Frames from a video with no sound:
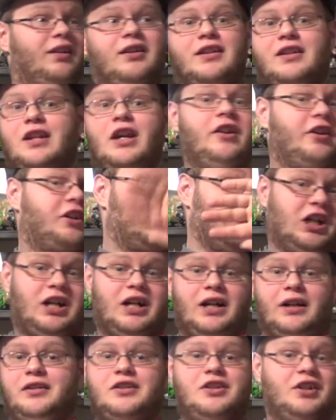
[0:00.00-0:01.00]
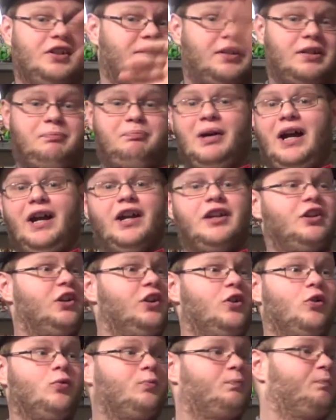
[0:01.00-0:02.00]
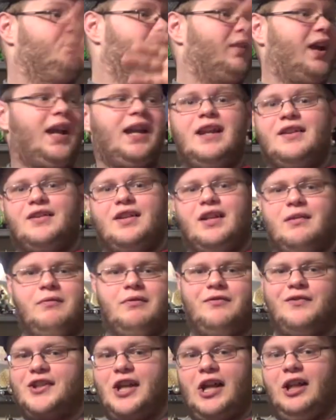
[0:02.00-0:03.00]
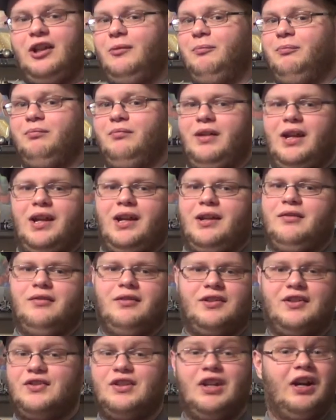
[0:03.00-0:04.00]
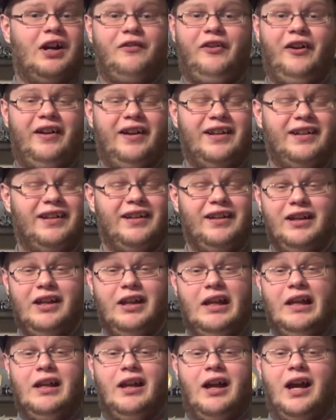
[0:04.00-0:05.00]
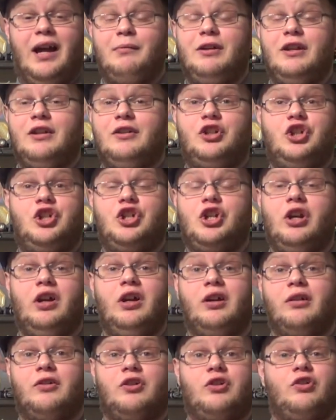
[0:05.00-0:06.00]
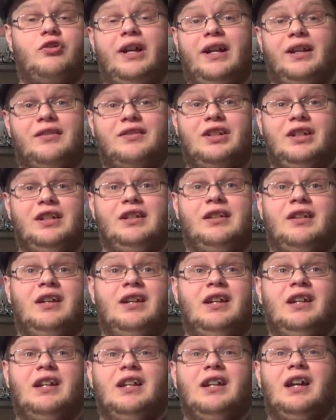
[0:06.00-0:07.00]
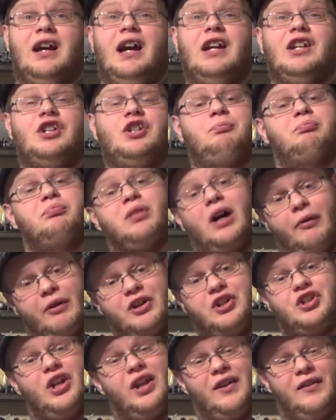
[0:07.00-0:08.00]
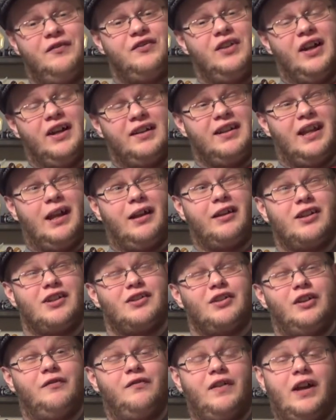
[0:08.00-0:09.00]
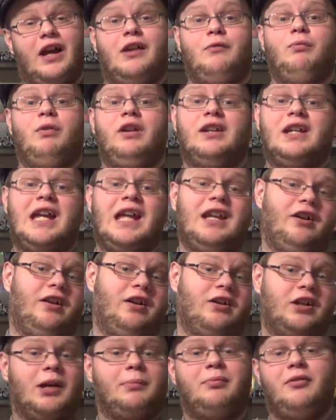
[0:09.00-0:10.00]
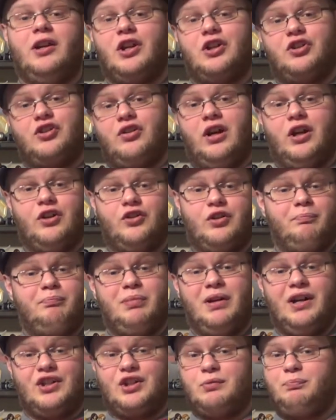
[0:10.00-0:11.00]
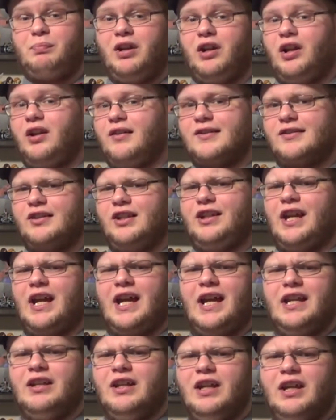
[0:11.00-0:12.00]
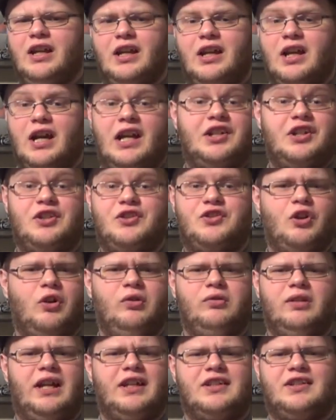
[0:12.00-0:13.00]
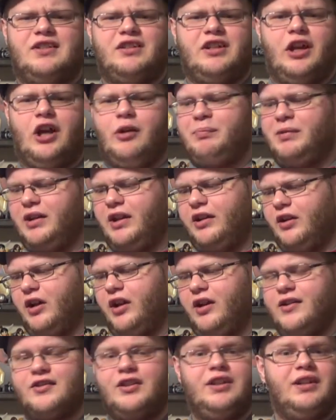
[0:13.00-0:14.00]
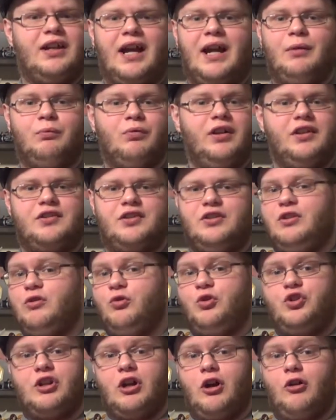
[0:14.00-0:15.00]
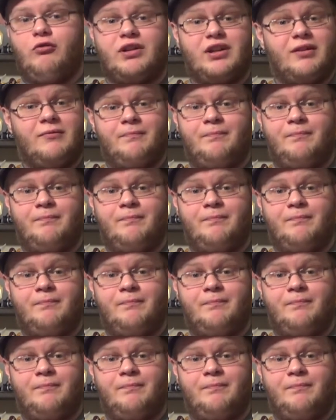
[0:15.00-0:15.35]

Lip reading: get a car, just buy new anything, sell them and stuff. I mean, sure, granted, I probably should have done that because in fact I would have gained a couple extra $100, but honestly, I just don't like scalping, and honestly, I wanted to use Shulk